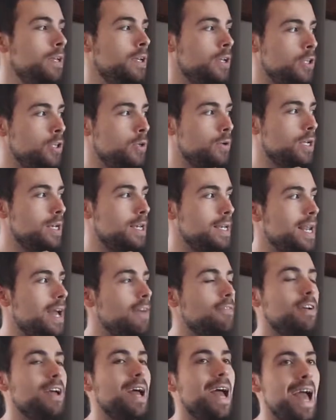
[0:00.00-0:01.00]
You can
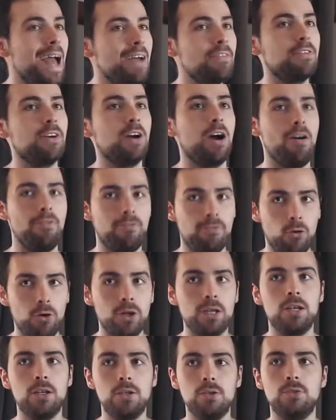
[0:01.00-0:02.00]
never ever avoid
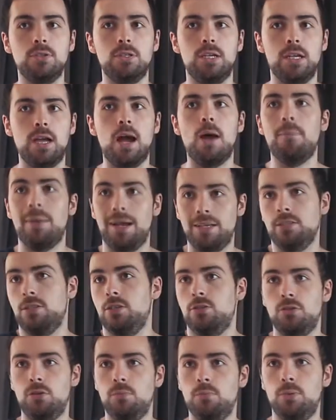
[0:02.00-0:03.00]
losing a master
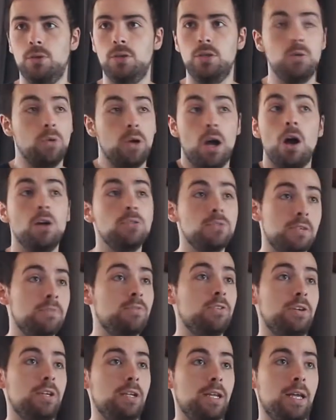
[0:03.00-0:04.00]
trump. You can't
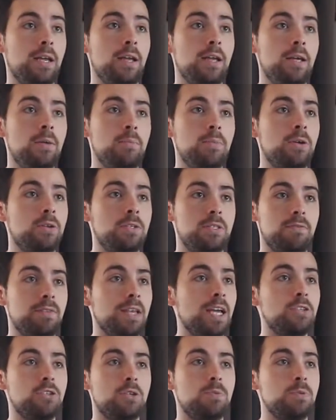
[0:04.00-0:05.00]
avoid it, because if
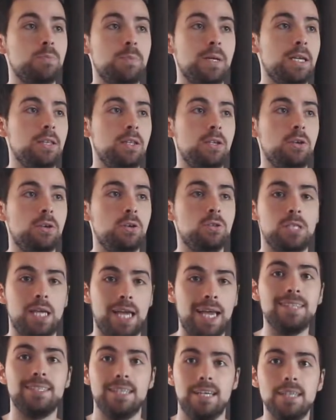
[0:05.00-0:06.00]
their trump's bigger than yours,
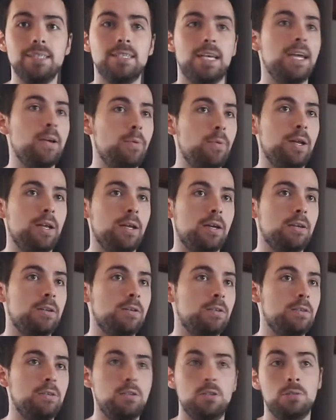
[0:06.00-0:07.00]
it is a winner.
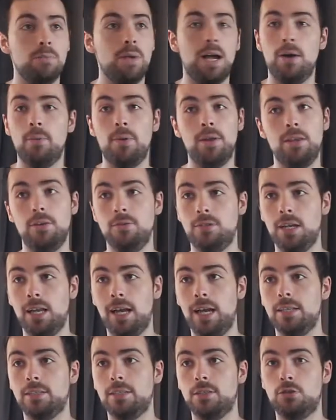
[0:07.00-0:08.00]
It doesn't matter whether you delay
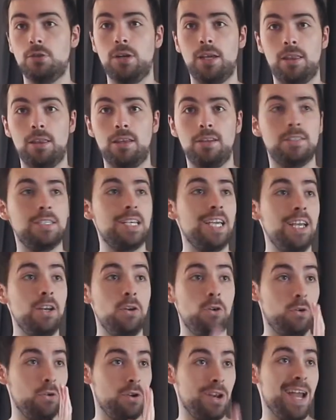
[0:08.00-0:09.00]
it to trick 13
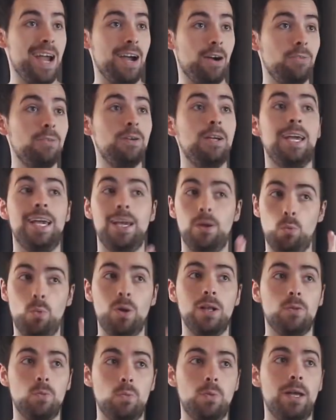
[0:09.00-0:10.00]
or now, it
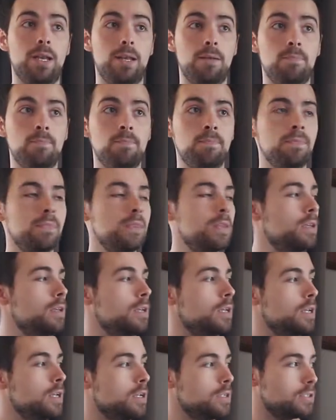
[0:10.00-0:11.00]
will win.
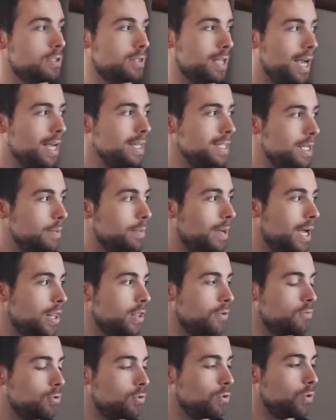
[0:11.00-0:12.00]
So the idea behind the
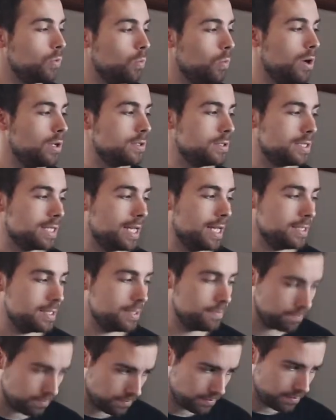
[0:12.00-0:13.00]
rule of 1 says,
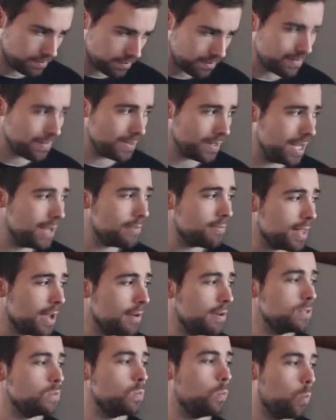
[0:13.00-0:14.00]
if there
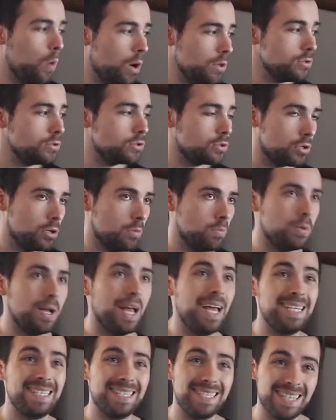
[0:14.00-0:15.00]
is one trump,
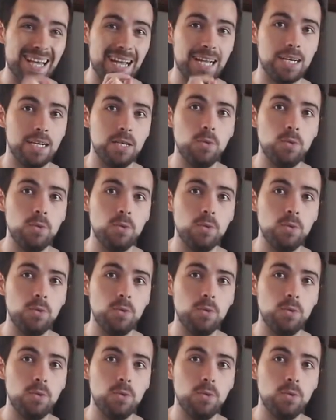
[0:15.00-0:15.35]
exactly